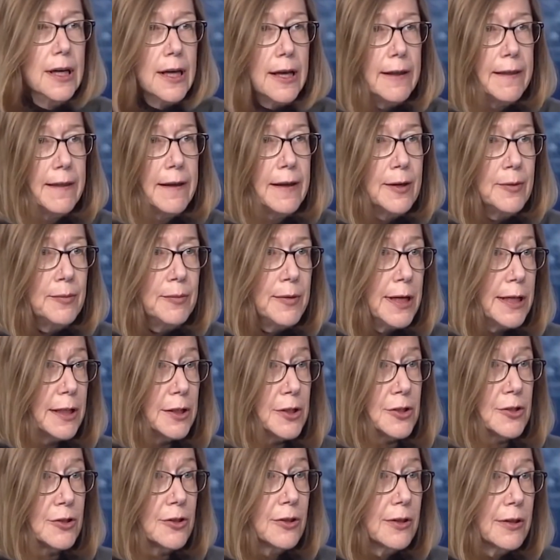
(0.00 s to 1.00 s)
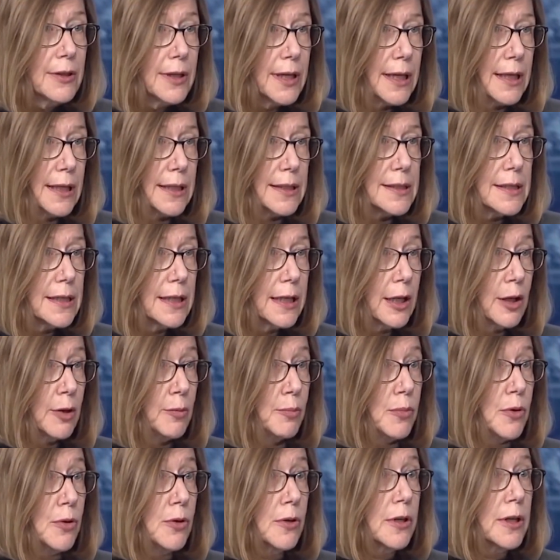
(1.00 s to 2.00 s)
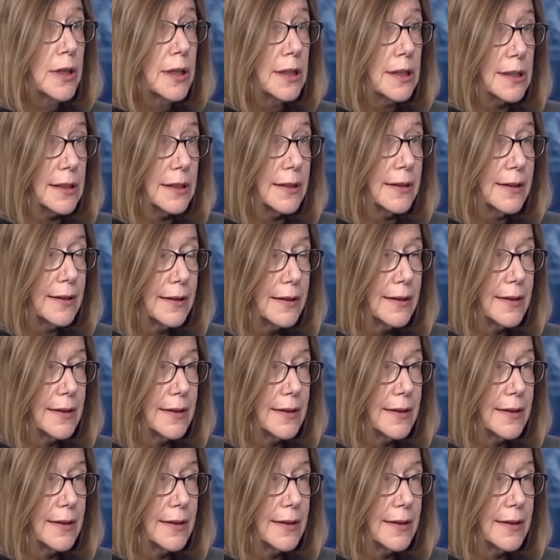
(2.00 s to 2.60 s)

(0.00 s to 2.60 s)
and then make sure that it's going to abort